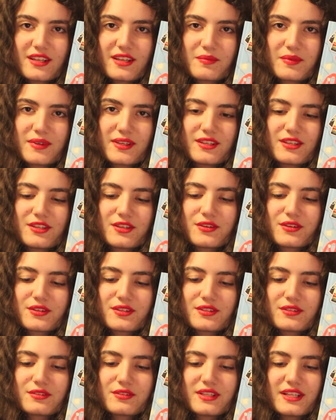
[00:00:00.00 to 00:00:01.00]
I mean, you could
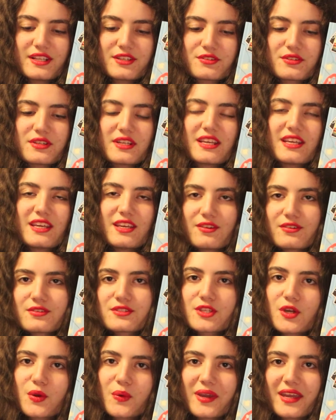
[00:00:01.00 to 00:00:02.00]
literally hear
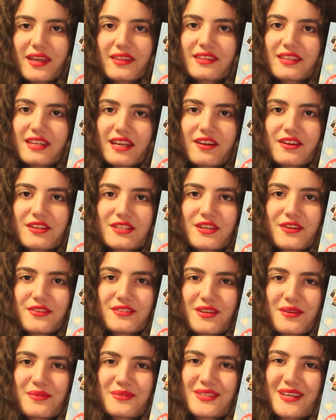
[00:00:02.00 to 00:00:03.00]
Zoe in the narrative
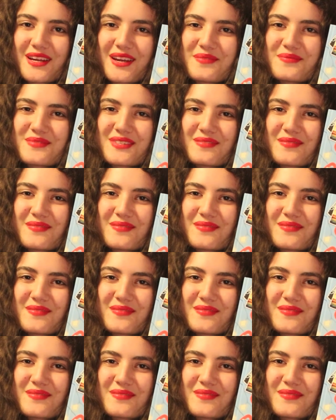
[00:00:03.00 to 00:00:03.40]
sometimes.